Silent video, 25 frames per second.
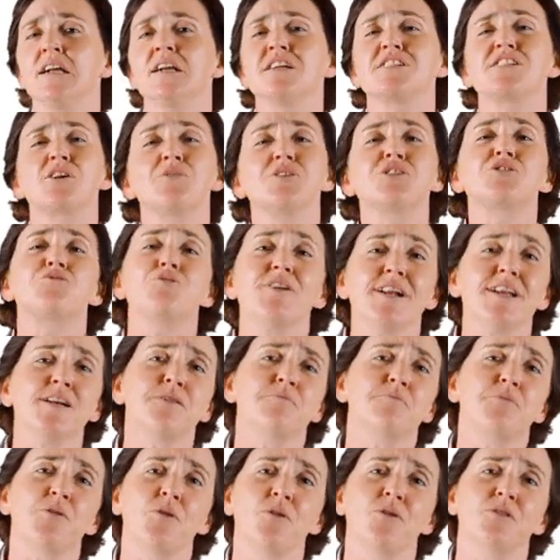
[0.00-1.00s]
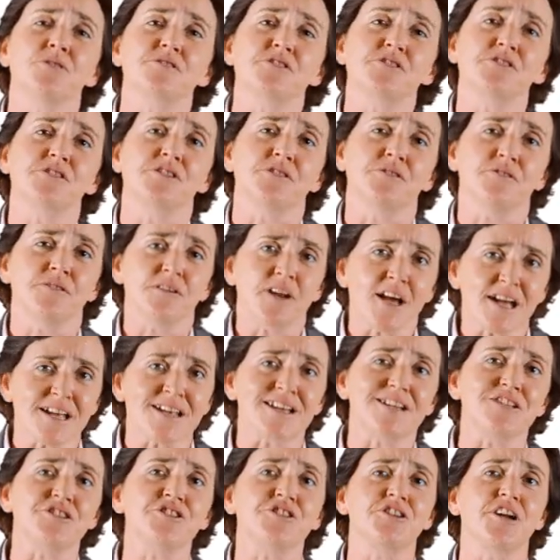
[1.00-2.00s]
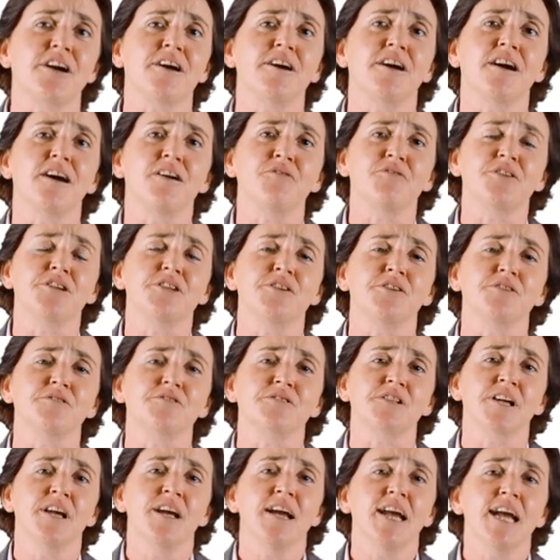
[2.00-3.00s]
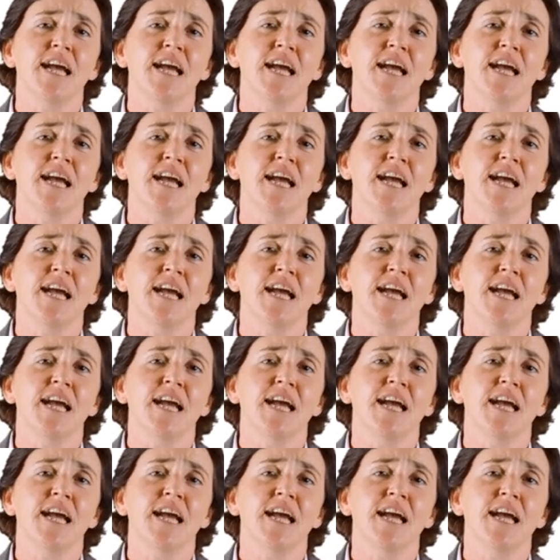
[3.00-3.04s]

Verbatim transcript: So it's really important to like and share our videos